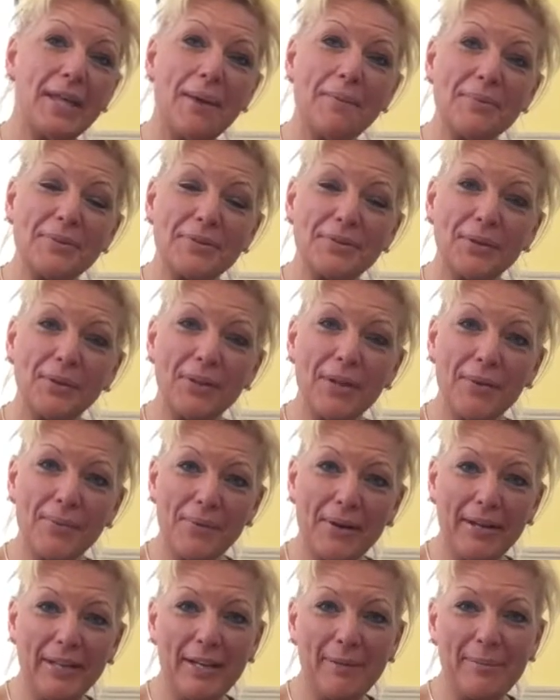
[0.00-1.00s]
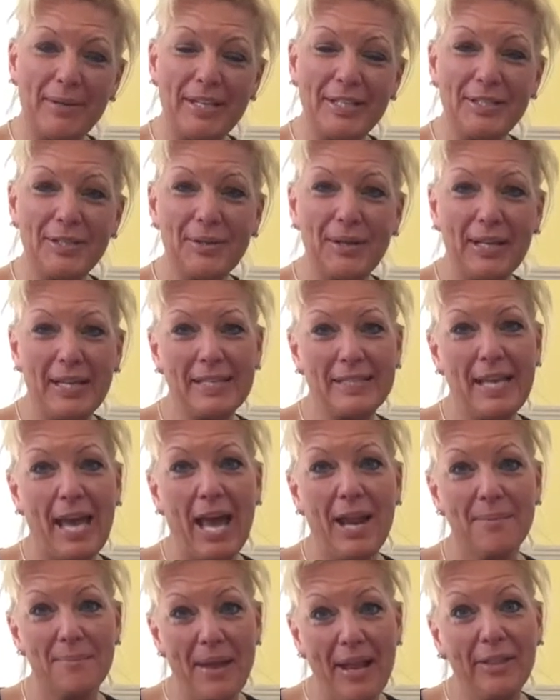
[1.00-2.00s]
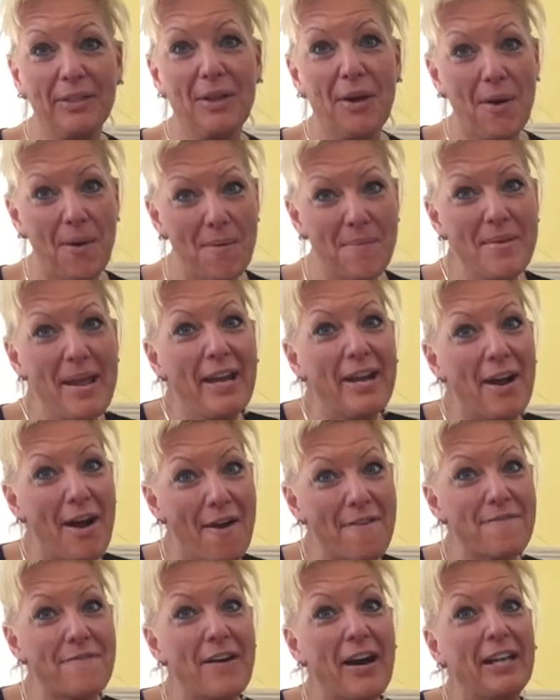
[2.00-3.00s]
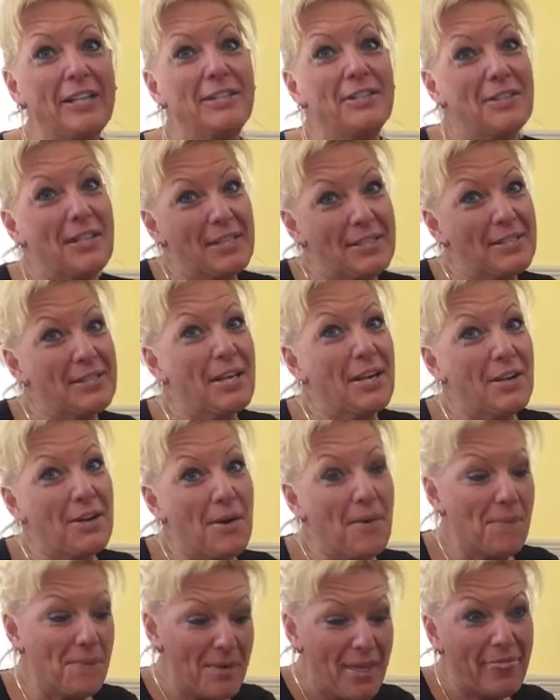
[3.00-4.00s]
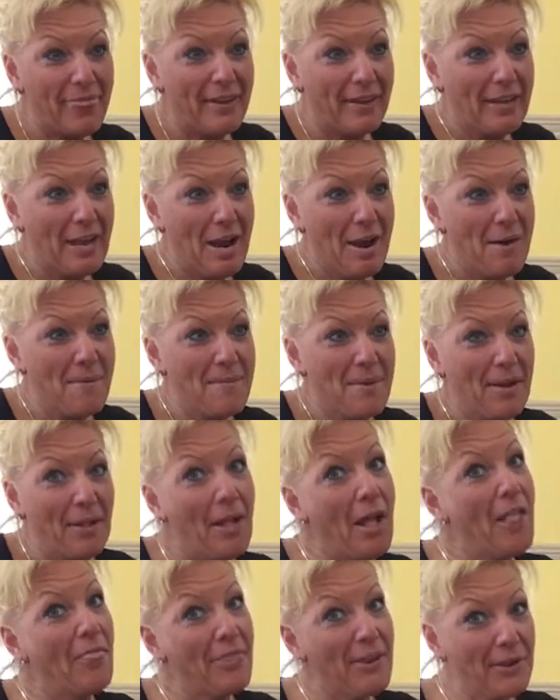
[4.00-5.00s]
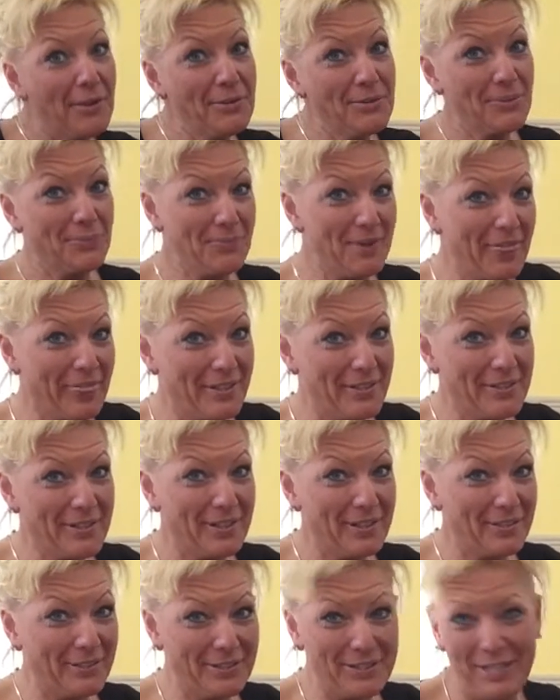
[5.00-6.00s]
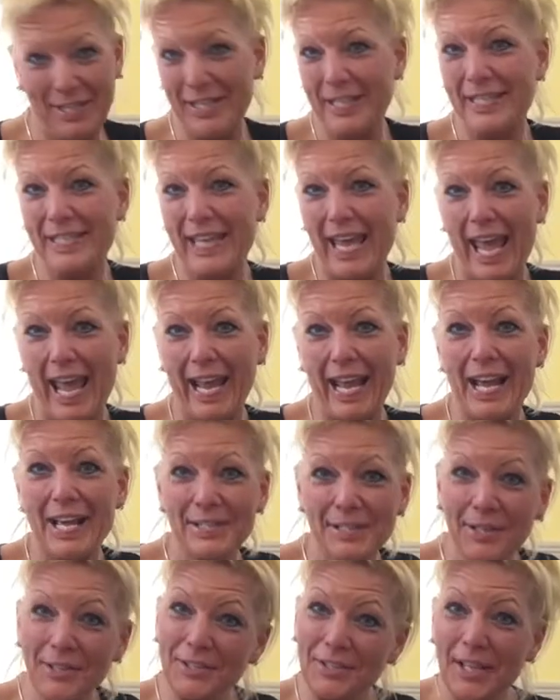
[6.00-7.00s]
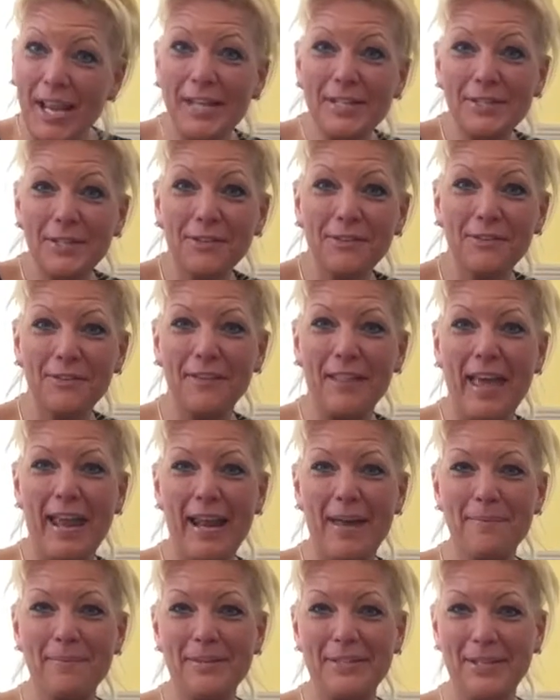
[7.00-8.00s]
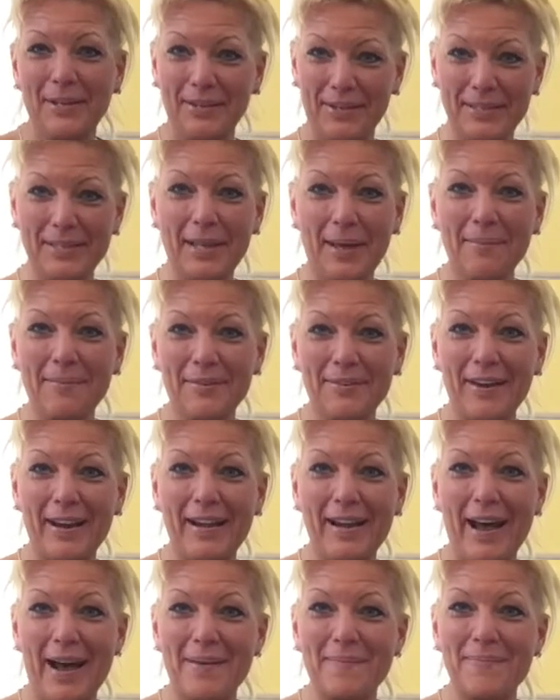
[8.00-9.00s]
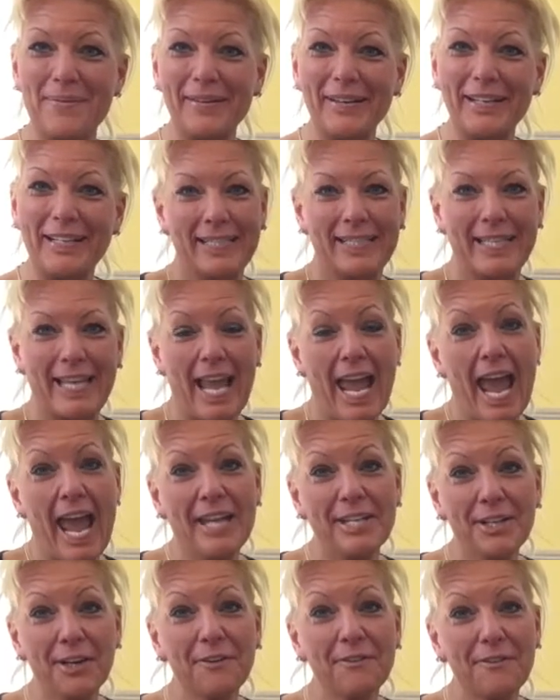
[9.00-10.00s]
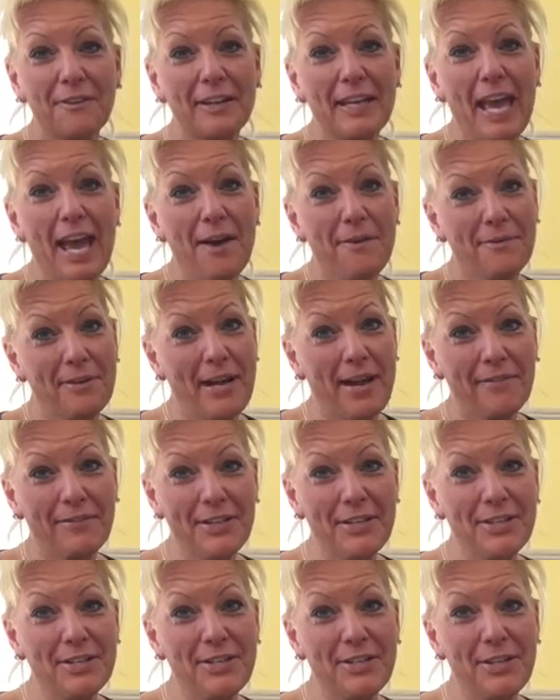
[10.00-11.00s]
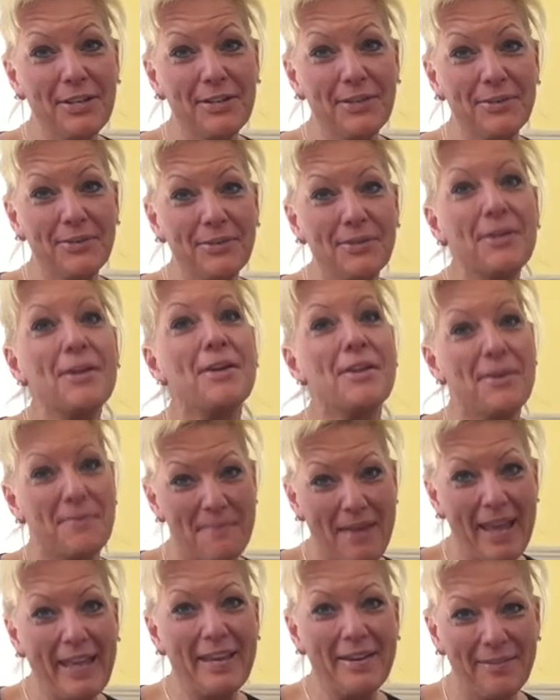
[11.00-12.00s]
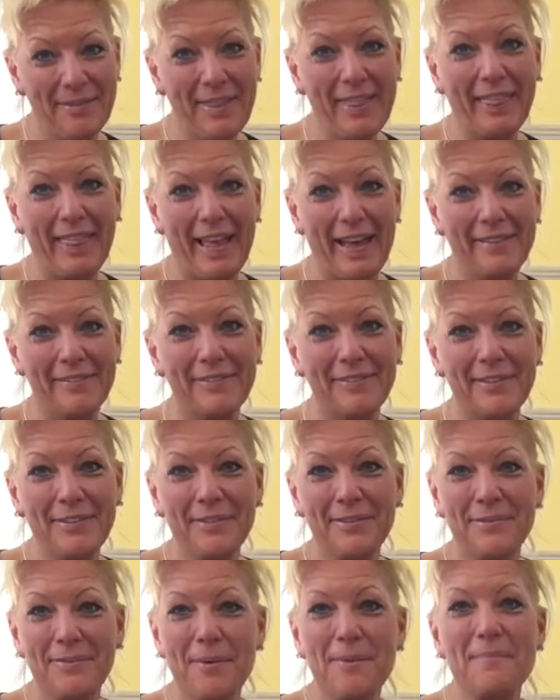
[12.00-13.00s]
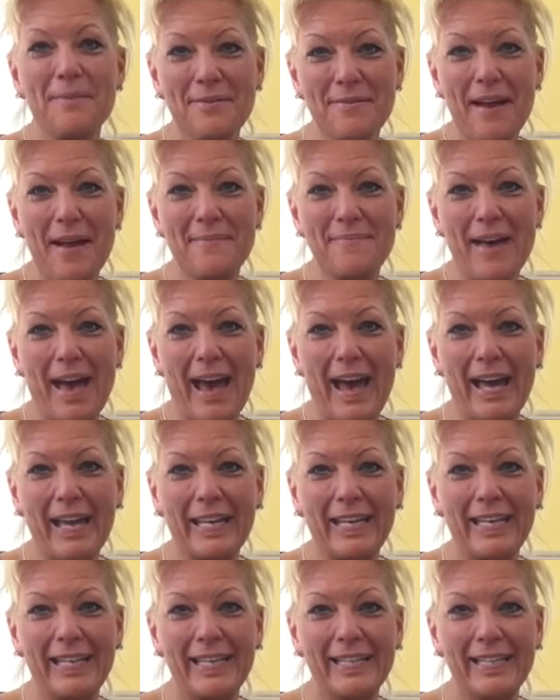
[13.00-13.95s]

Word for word: episode that we're gonna be doing is how to make the homemade hot fudge that's gonna go with the caramel that goes with the turtle cheesecake. So stay tuned for that episode, it's coming right up. And don't forget, whatever you do, you make it with love. We'll be right back.